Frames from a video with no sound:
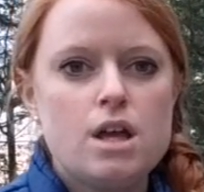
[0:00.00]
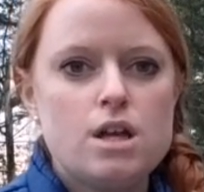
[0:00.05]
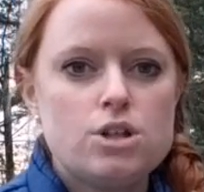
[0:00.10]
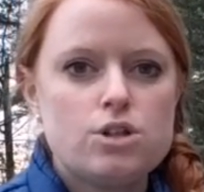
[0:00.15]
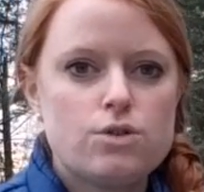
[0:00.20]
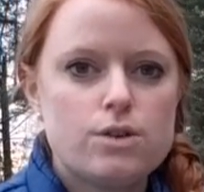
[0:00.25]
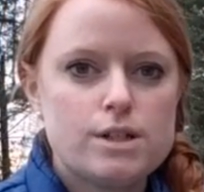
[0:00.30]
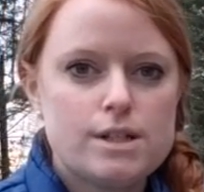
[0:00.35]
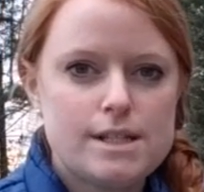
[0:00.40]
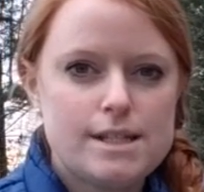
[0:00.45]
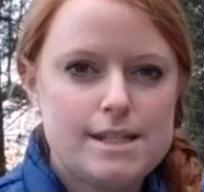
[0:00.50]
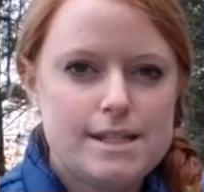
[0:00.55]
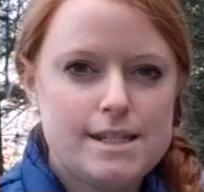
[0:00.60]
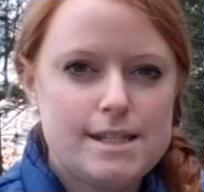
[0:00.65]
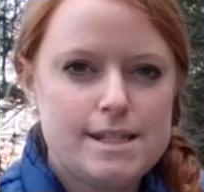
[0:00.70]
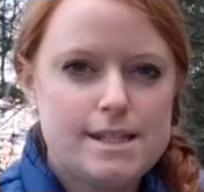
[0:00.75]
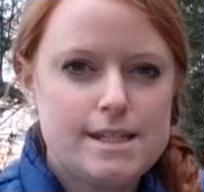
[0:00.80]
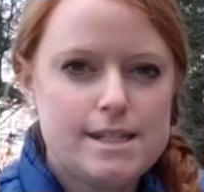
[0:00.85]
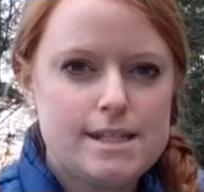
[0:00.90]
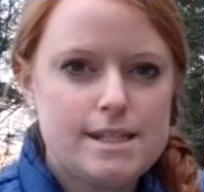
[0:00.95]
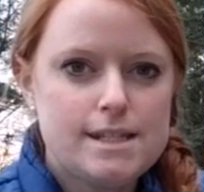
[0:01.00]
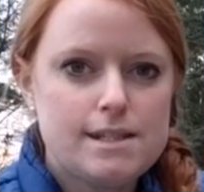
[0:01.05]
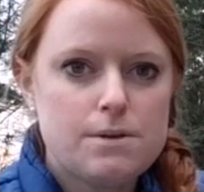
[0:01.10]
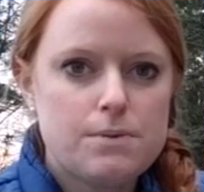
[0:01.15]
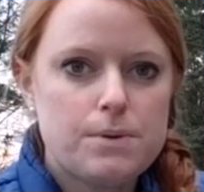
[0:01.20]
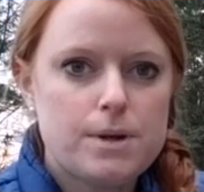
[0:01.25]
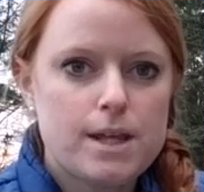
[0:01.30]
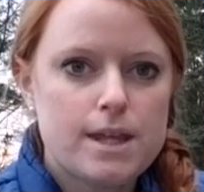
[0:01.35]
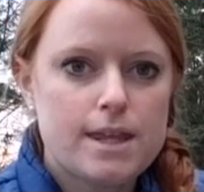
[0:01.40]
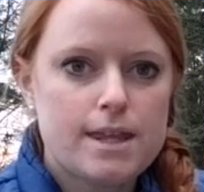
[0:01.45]
short distances
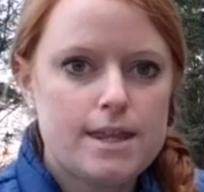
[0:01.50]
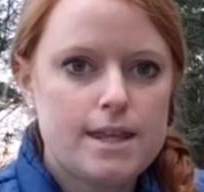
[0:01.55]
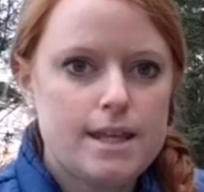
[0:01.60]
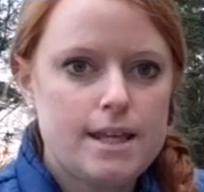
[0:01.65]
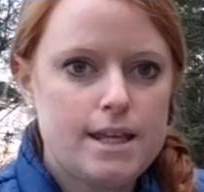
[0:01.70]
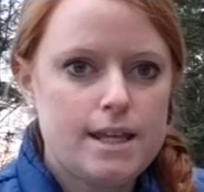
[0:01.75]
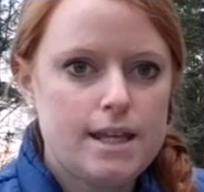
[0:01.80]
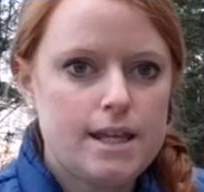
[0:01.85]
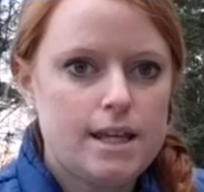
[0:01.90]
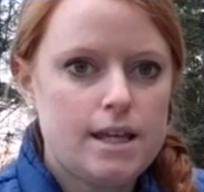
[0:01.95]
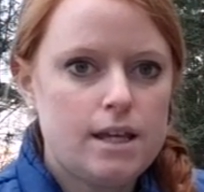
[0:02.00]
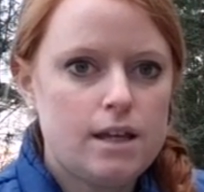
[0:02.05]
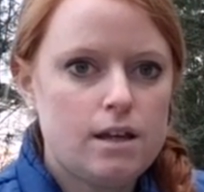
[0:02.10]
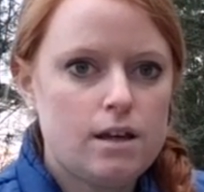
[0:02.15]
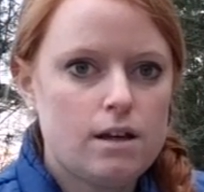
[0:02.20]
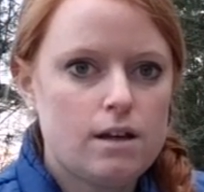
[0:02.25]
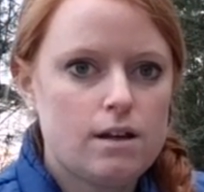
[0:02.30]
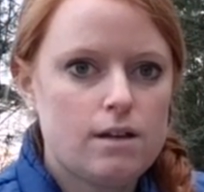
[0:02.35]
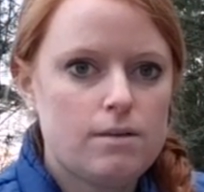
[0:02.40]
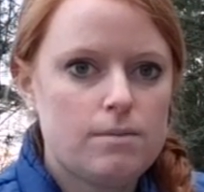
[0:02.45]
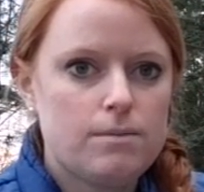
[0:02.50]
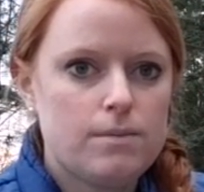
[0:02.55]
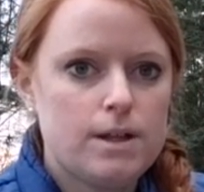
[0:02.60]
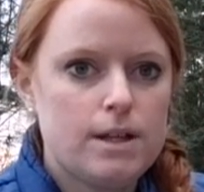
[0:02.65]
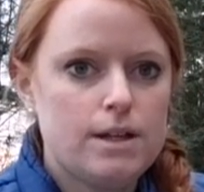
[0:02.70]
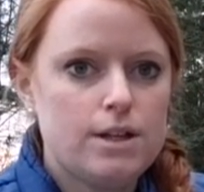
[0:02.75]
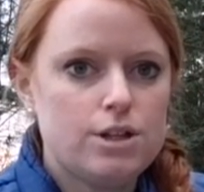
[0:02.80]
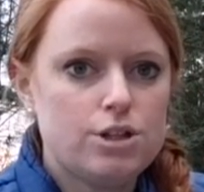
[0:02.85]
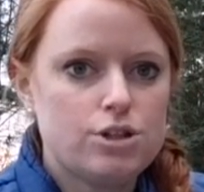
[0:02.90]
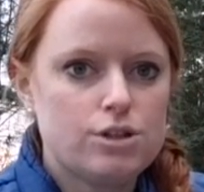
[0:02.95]
with the
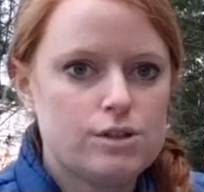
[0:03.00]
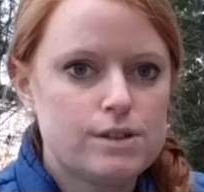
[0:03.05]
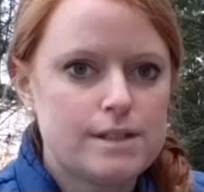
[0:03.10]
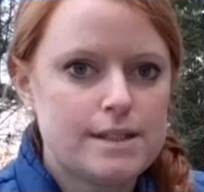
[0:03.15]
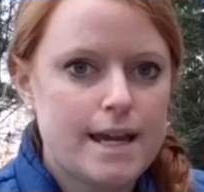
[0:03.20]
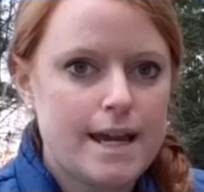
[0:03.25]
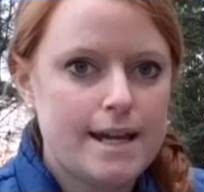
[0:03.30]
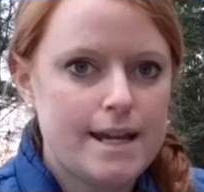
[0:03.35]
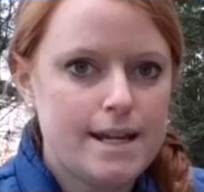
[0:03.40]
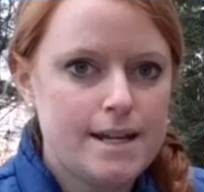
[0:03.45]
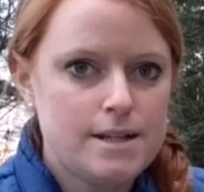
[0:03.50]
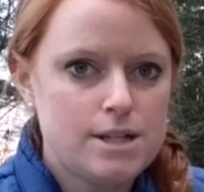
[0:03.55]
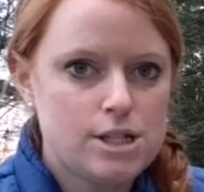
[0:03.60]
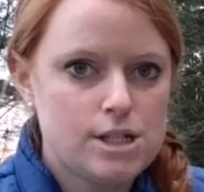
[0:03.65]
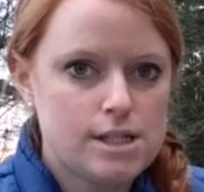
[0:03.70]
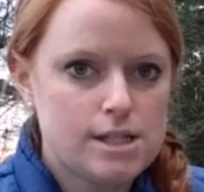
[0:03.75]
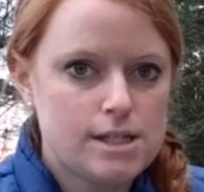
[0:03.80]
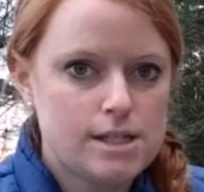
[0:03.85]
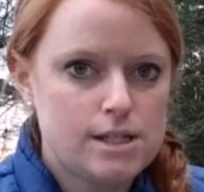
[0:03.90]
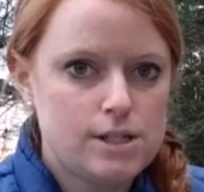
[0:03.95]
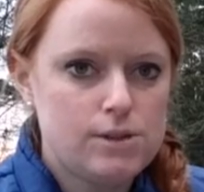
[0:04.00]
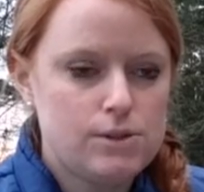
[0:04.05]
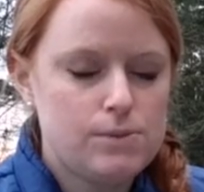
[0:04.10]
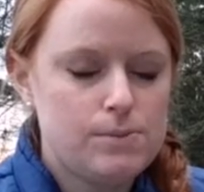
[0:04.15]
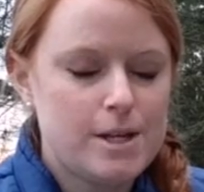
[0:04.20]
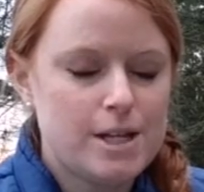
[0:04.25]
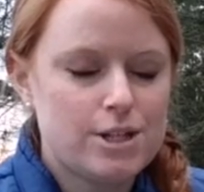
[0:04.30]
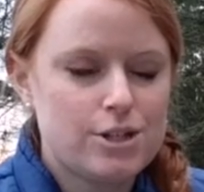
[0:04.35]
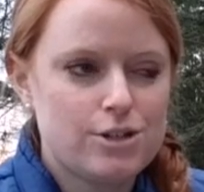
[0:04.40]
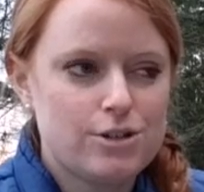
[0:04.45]
initial sight in, just to
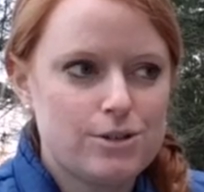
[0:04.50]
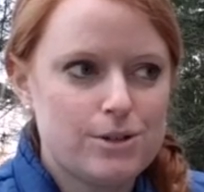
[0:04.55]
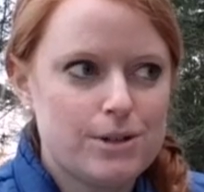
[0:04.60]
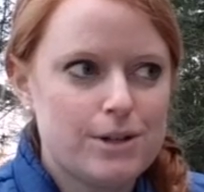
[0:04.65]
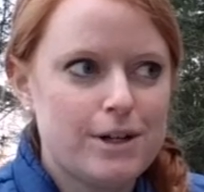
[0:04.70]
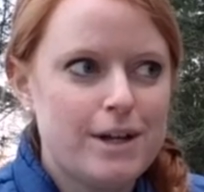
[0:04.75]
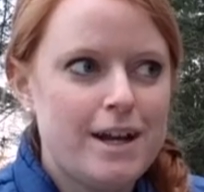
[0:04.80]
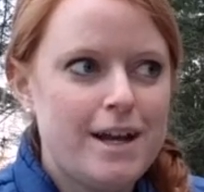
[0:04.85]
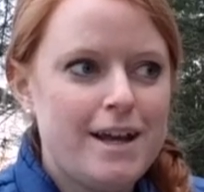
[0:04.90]
make sure